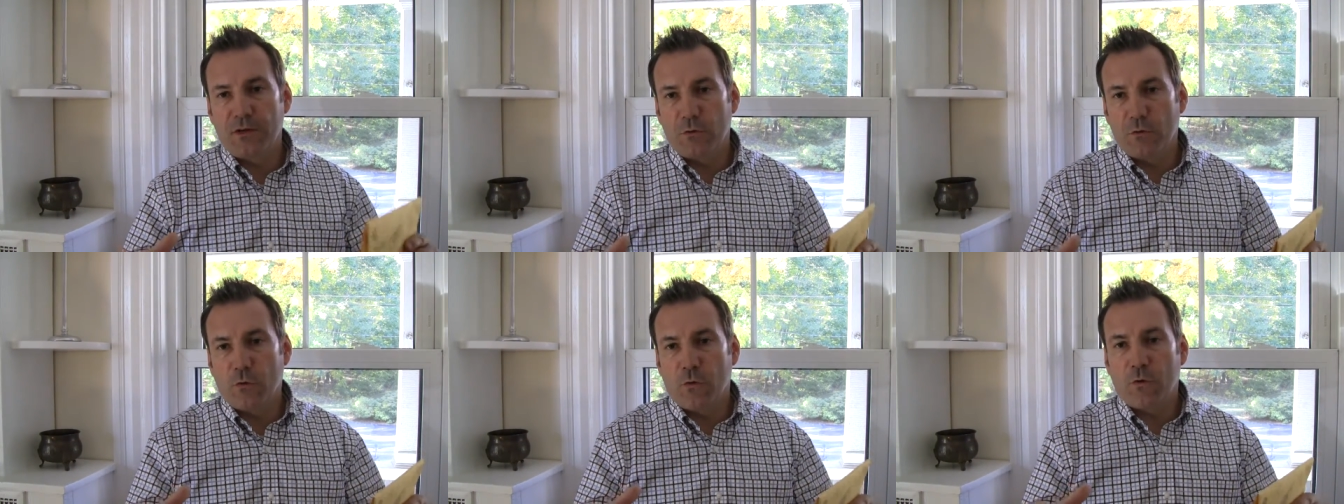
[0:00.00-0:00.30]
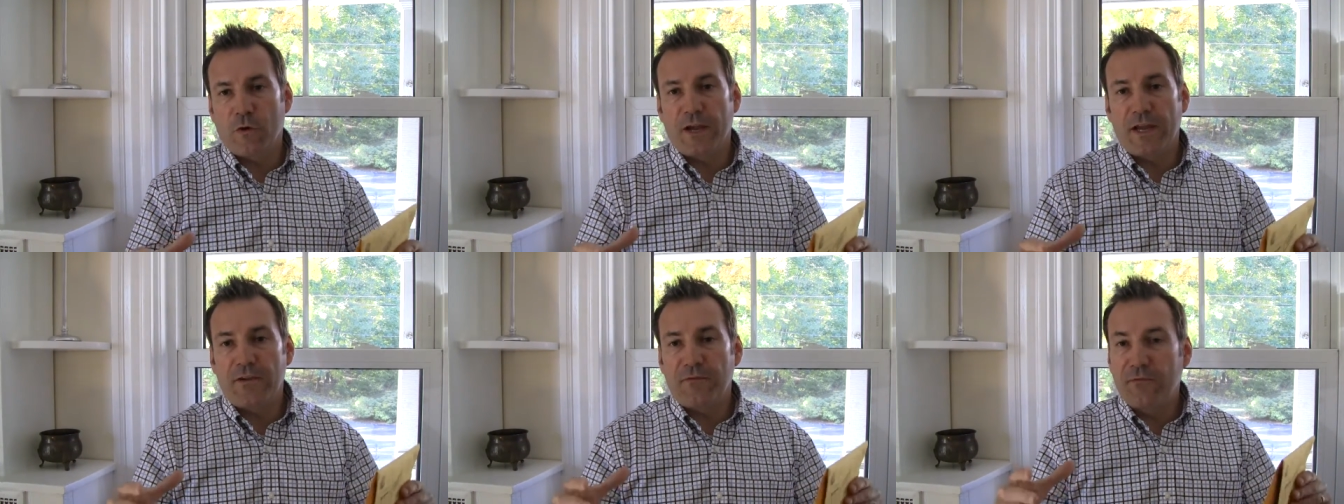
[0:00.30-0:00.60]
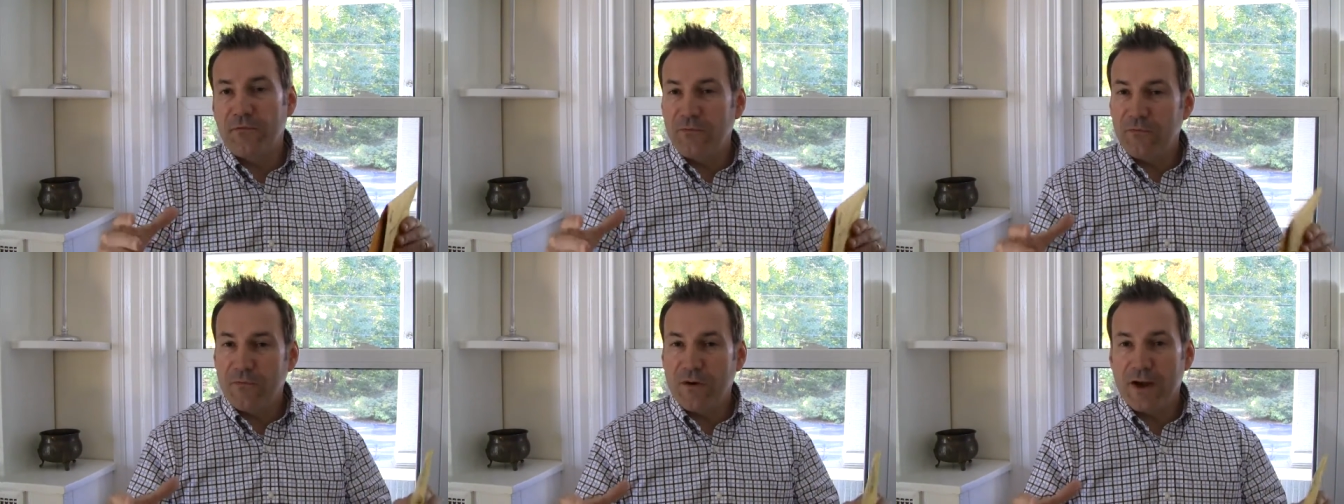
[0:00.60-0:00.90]
or a
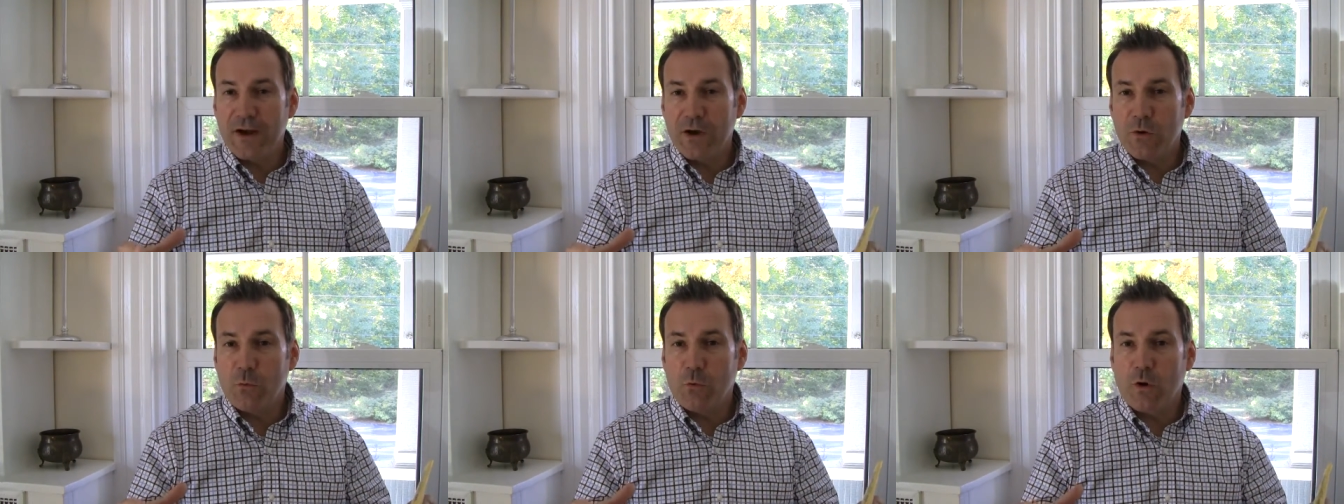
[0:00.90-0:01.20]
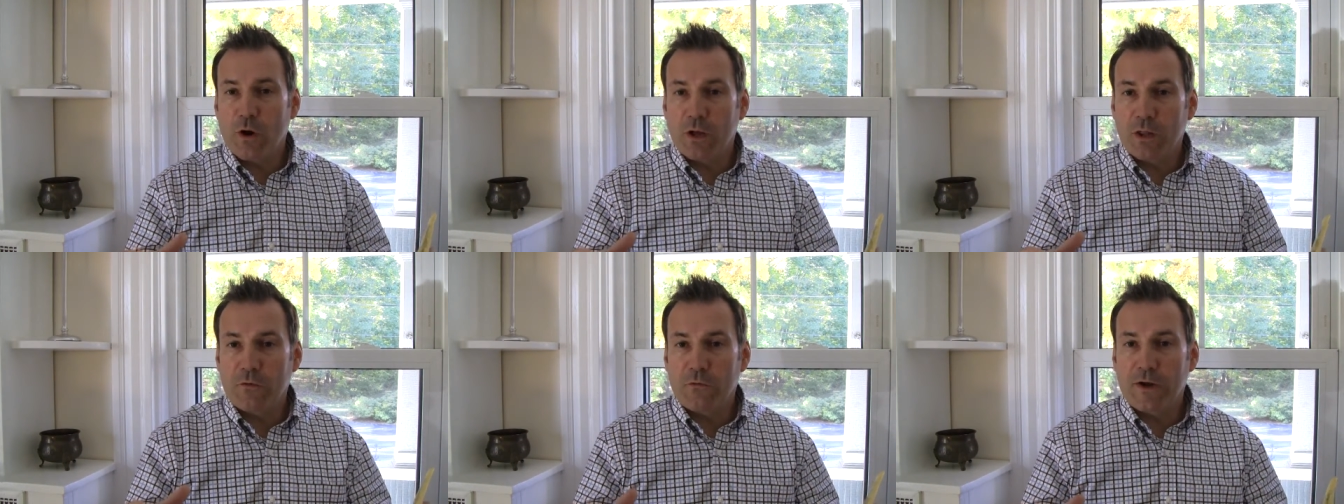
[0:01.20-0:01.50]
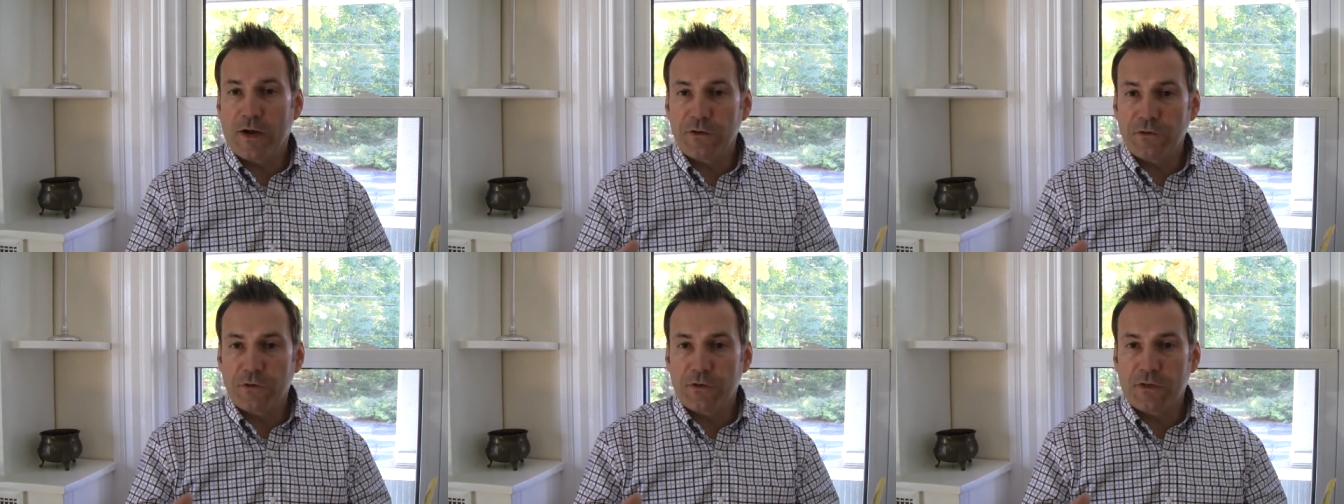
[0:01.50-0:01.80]
firewall
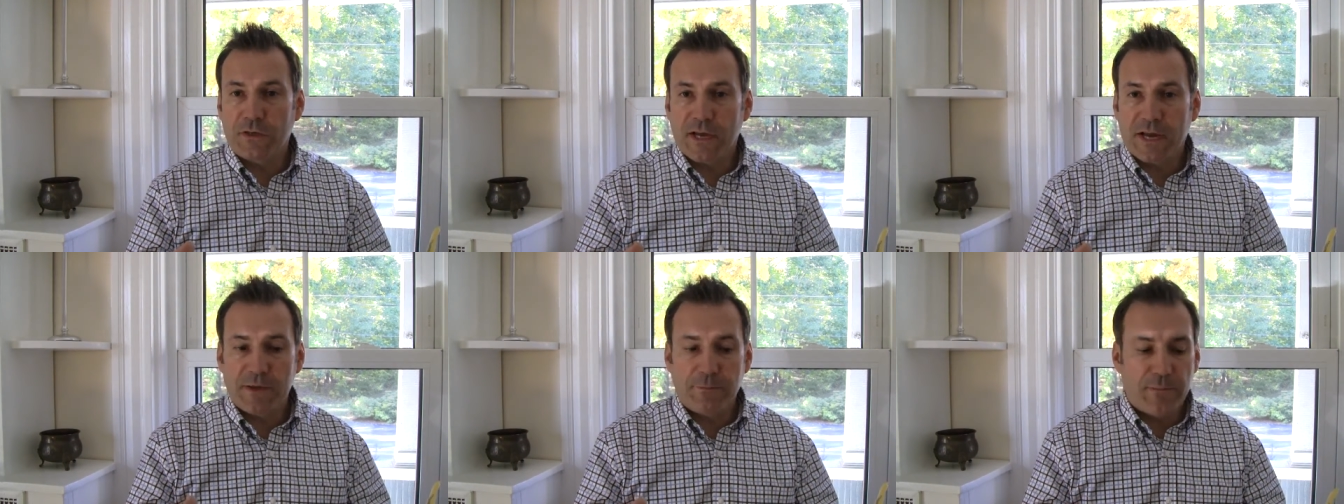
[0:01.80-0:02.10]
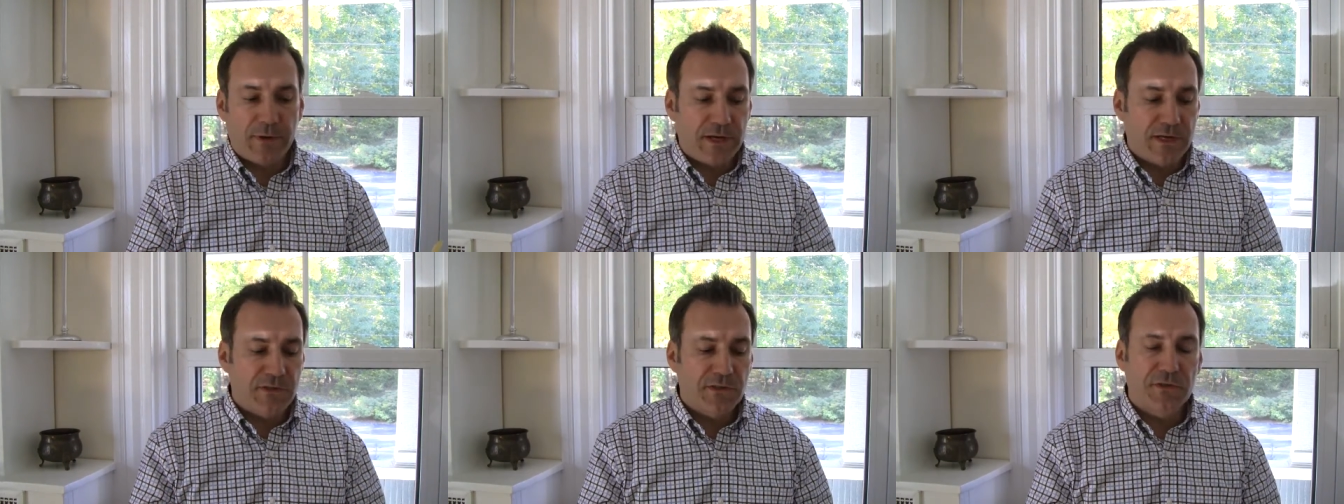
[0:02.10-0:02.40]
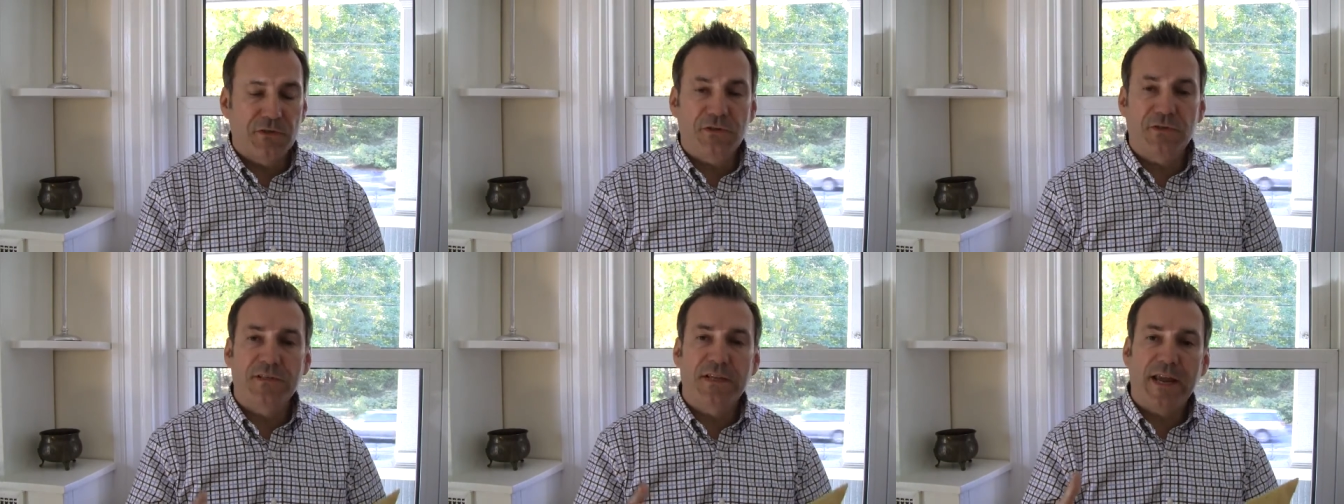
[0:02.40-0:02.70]
around your client base
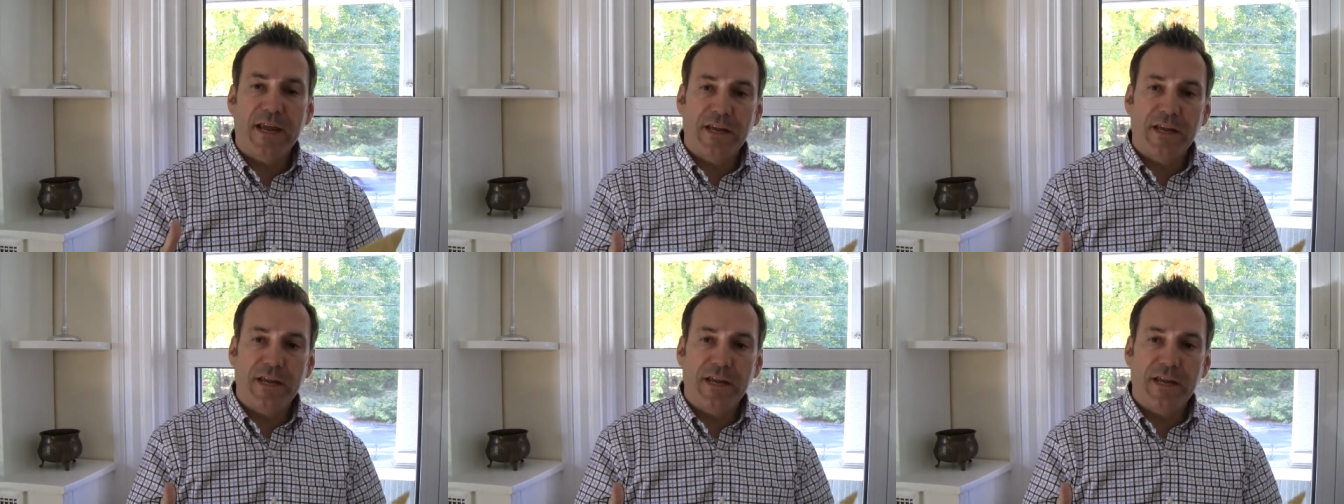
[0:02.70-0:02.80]
and just